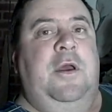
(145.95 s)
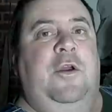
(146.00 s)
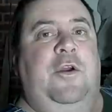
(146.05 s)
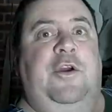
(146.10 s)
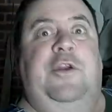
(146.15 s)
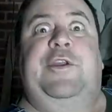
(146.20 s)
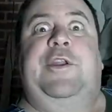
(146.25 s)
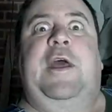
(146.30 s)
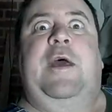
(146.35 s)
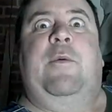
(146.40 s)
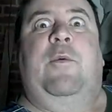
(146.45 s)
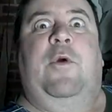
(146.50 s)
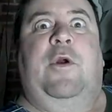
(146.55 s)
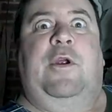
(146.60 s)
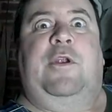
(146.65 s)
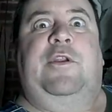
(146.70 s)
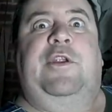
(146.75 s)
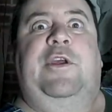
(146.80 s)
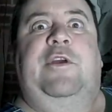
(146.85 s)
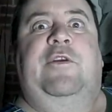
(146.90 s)

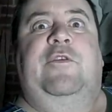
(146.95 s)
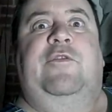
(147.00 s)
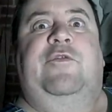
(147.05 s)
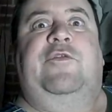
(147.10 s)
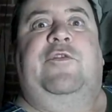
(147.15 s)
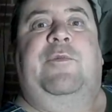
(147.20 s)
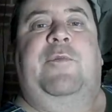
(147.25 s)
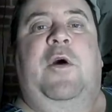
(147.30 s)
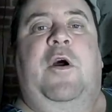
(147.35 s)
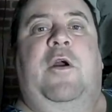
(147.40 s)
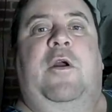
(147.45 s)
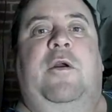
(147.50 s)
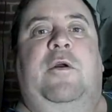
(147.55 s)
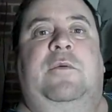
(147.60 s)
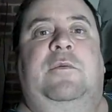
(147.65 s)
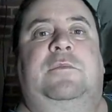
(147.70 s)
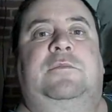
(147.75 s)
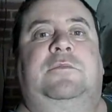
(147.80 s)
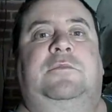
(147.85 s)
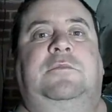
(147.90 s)
network news tomorrow.